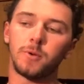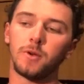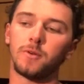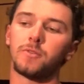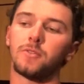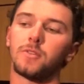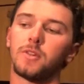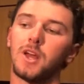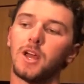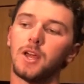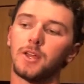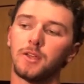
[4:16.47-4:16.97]

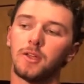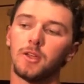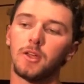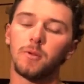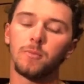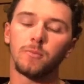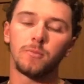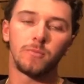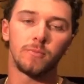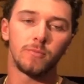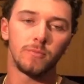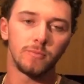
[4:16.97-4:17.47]
for that
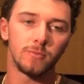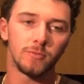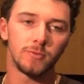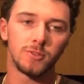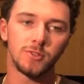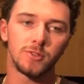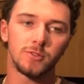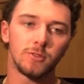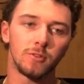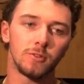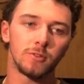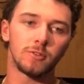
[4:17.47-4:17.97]
game and
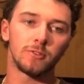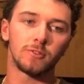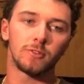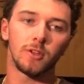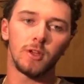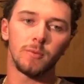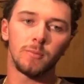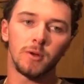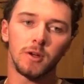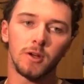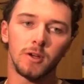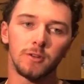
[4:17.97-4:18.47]
just throw this
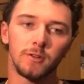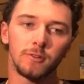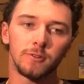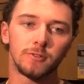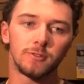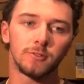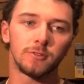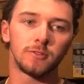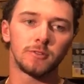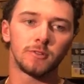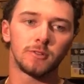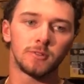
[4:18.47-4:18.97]
game behind
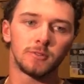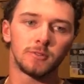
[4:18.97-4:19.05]
us.